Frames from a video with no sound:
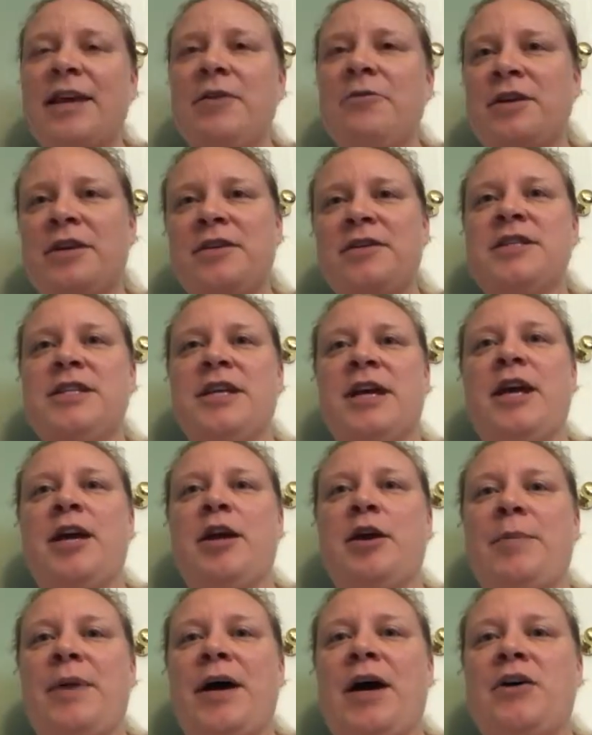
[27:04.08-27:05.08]
what you're
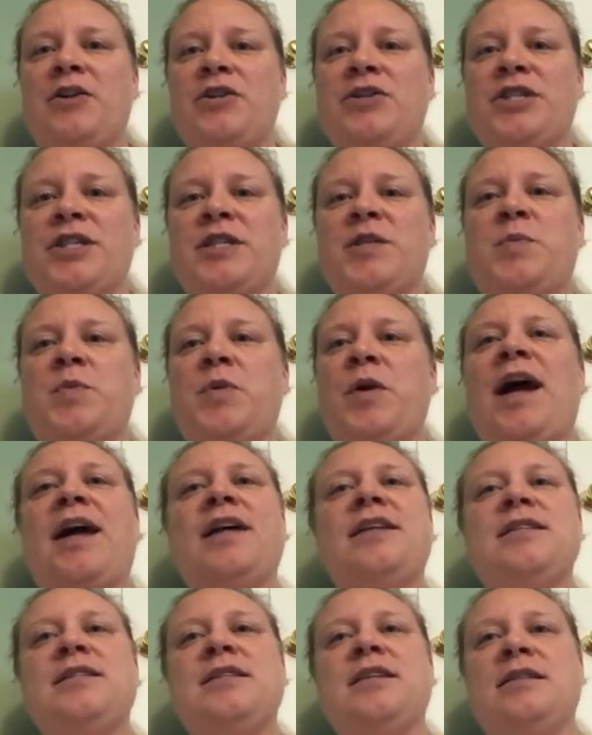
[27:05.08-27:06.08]
saying about just
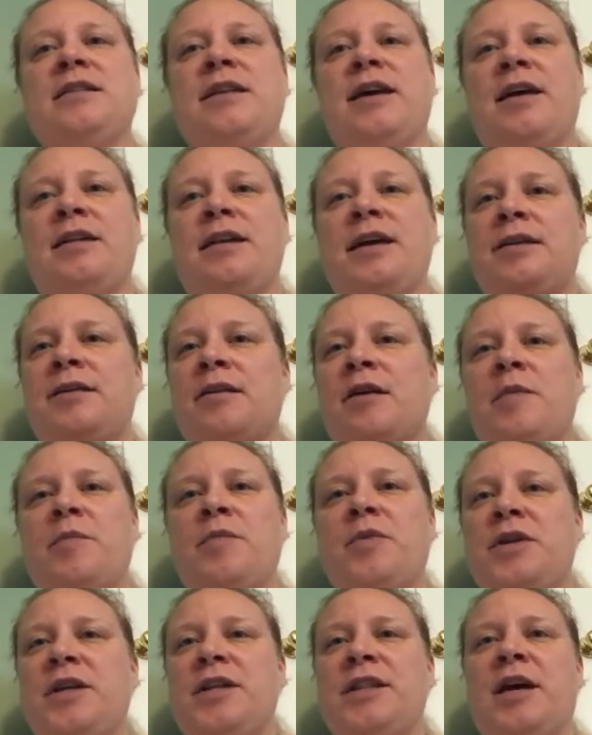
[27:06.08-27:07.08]
practicing that, like not
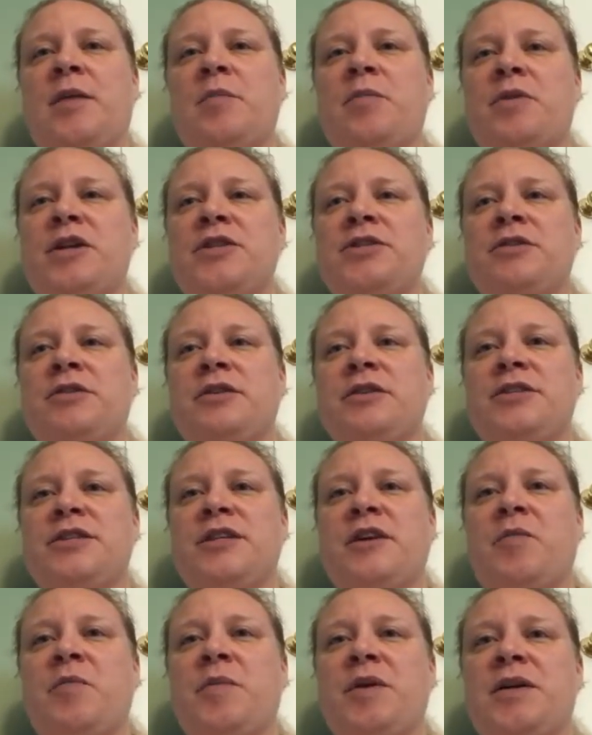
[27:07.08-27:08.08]
putting that pressure on
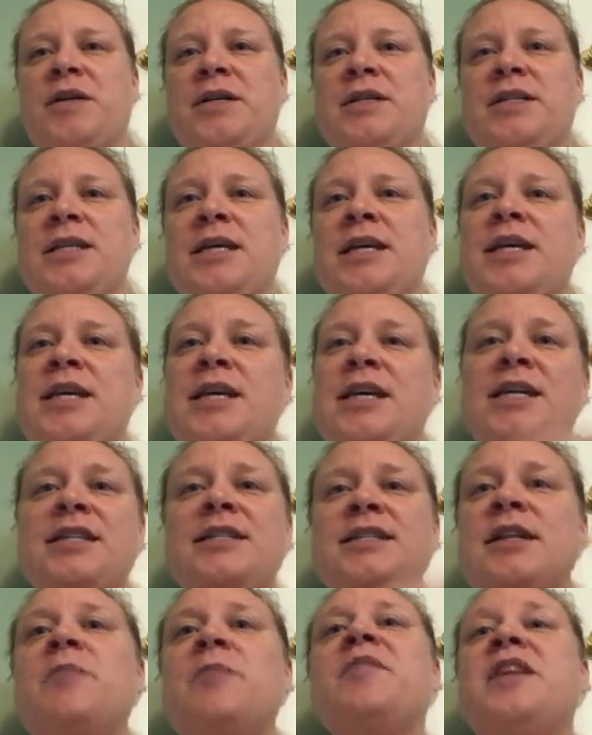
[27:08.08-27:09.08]
yourself, because
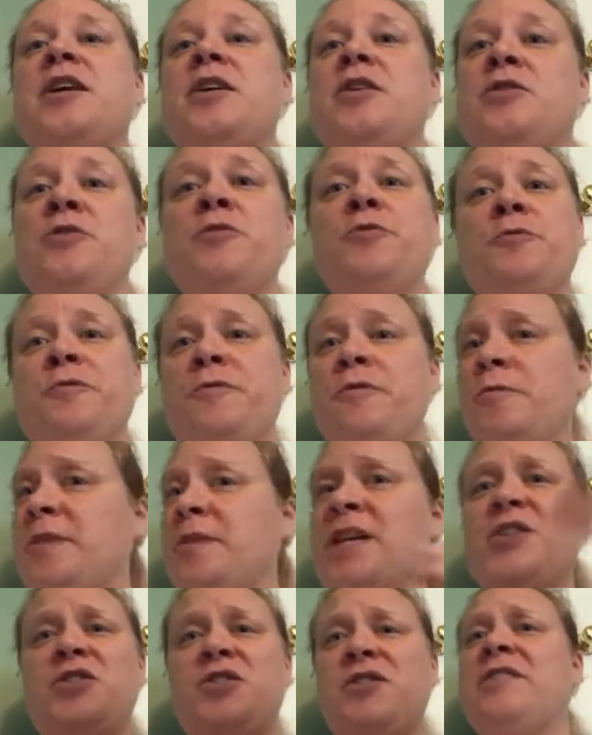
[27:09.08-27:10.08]
it's something new for
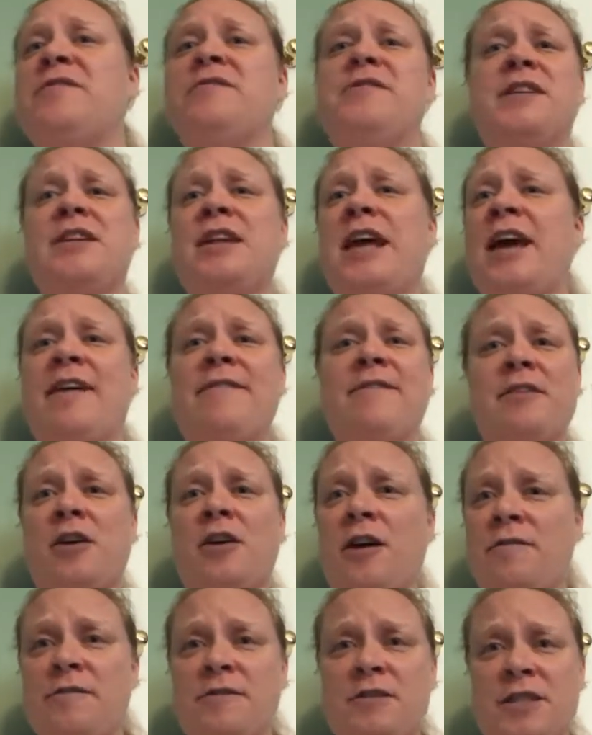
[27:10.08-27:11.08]
me to even have a
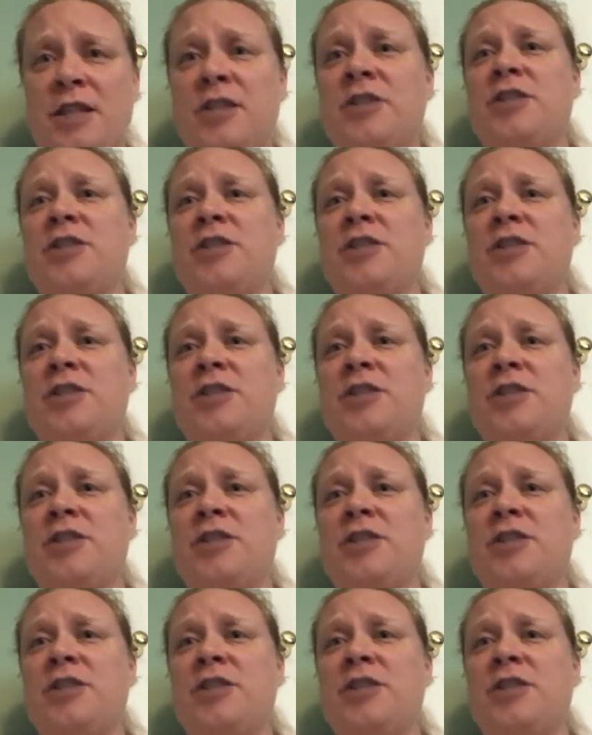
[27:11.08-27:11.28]
conversation.